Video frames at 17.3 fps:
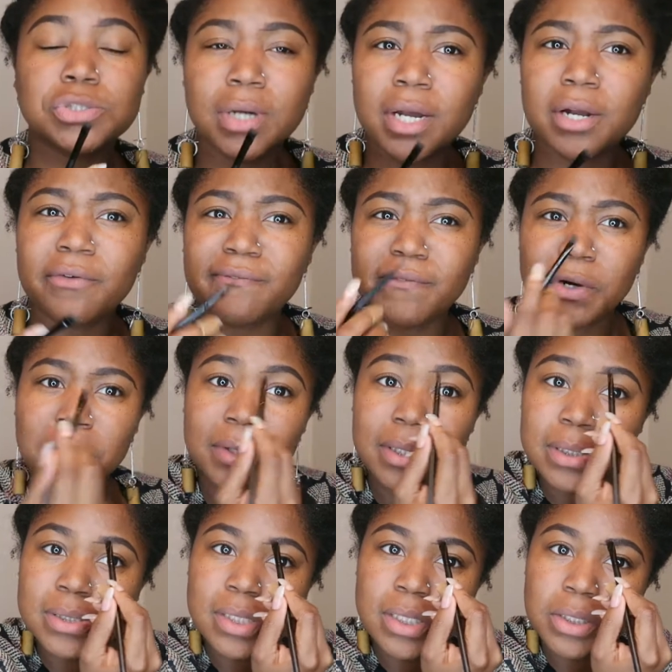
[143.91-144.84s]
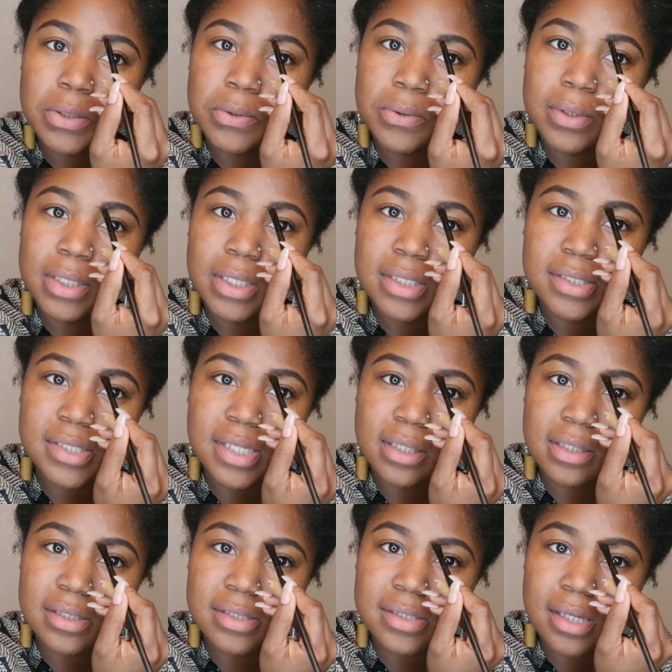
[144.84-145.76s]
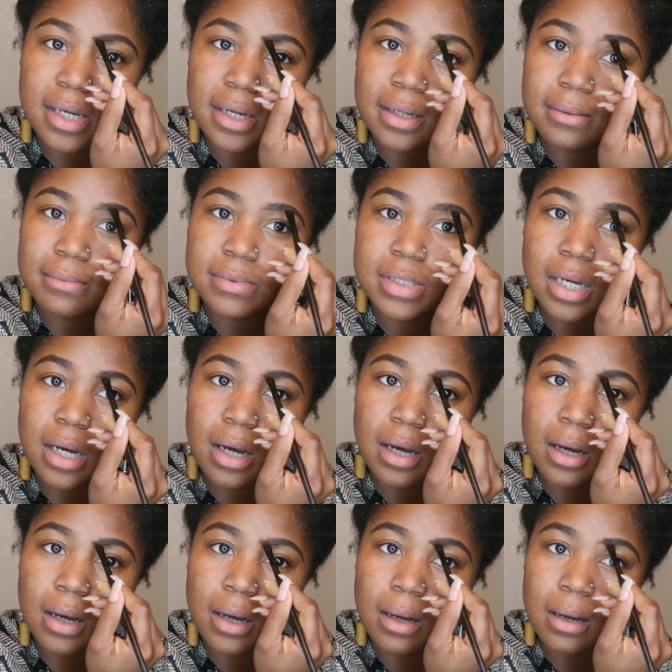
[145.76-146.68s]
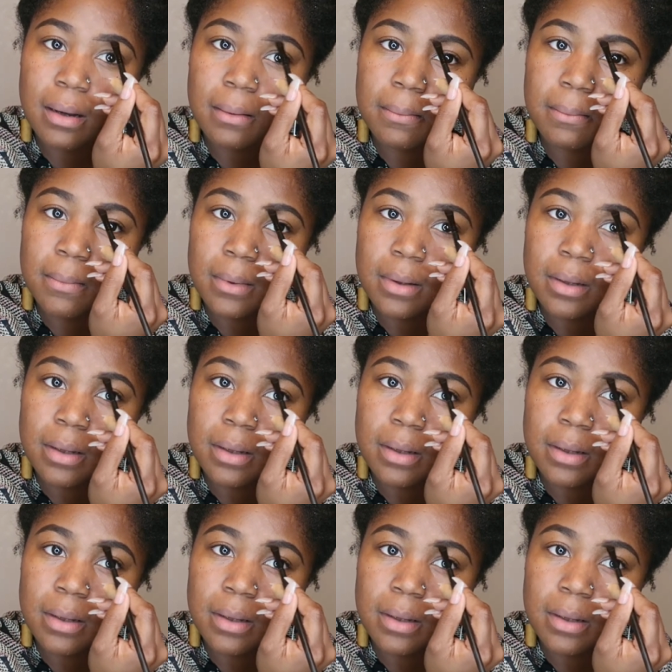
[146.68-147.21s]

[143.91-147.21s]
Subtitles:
Trying to focus and do this at the same time.